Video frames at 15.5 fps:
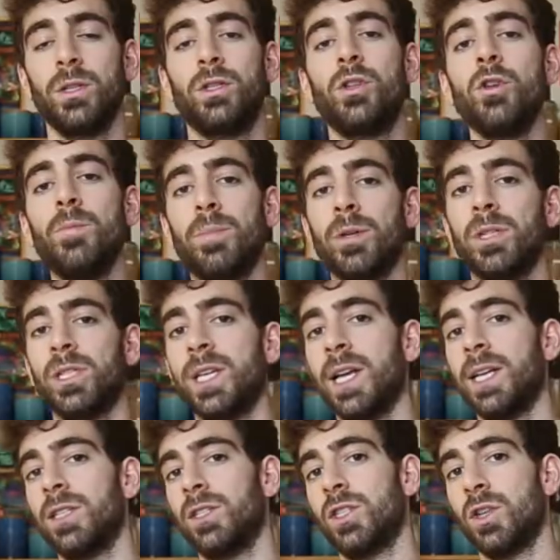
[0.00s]

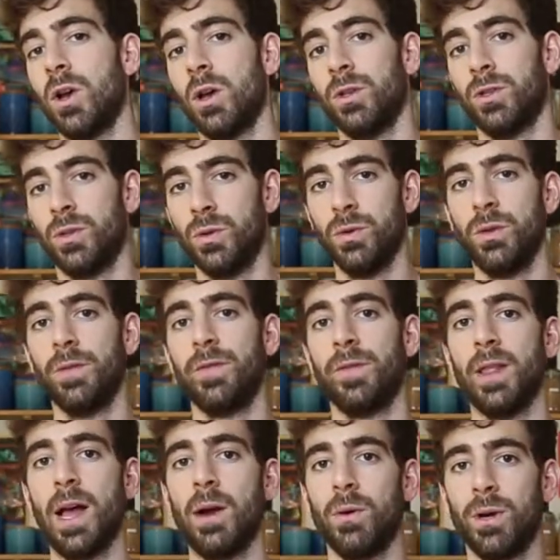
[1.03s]
2% salt to the
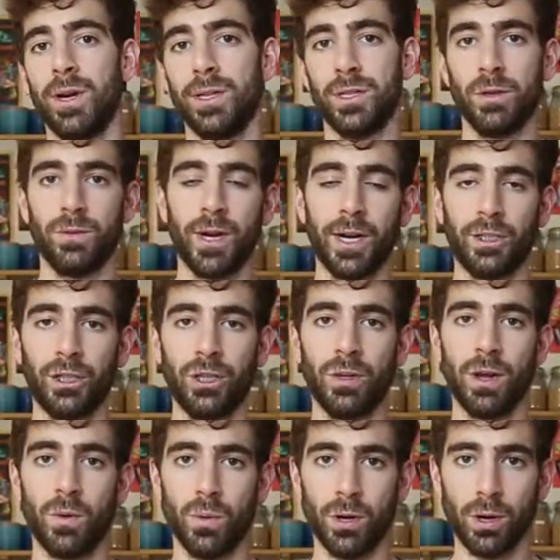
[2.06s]
flour is the ratio
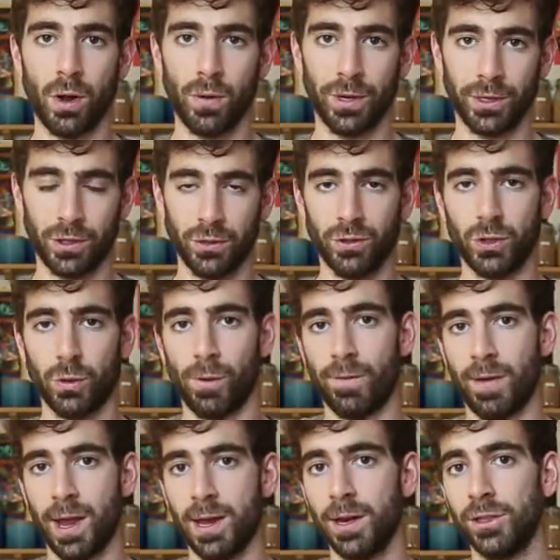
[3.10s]
that we're going to. So we
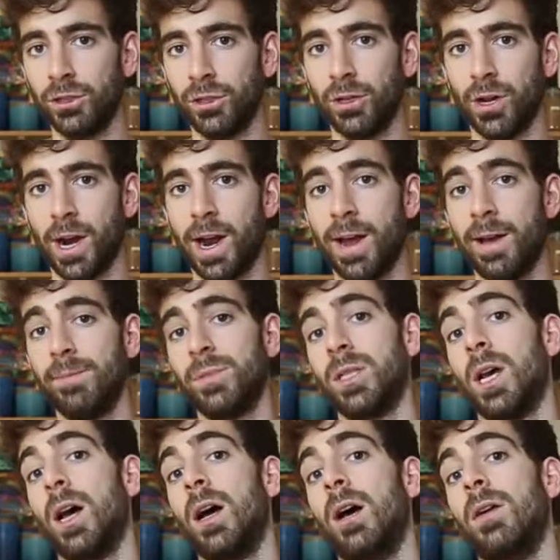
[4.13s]
have 800 grams
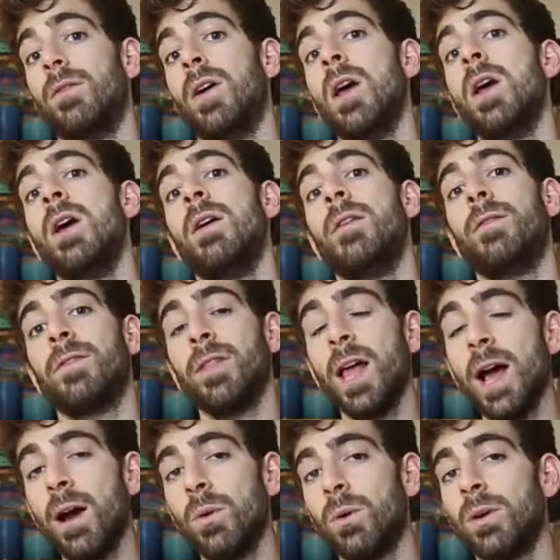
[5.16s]
of
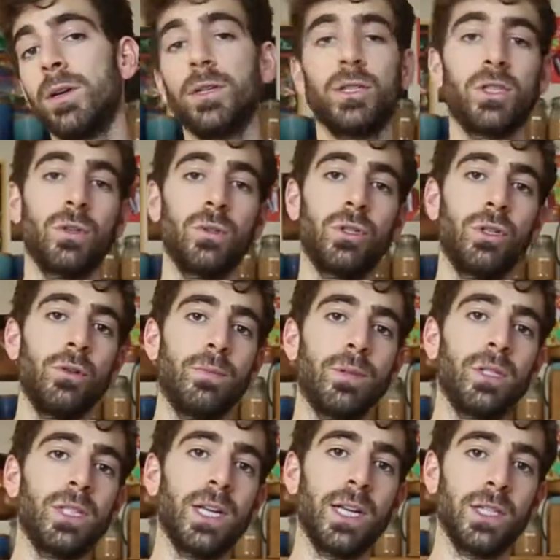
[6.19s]
flour, so
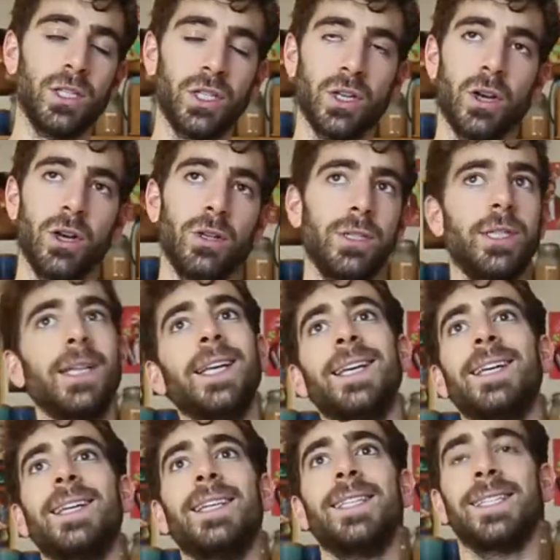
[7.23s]
2% salt
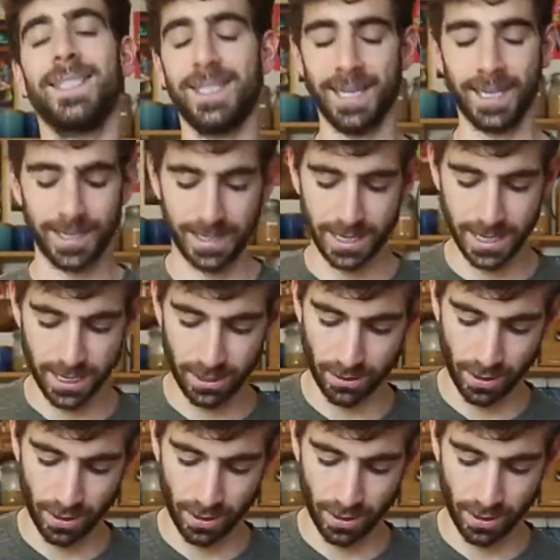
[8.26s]
is 16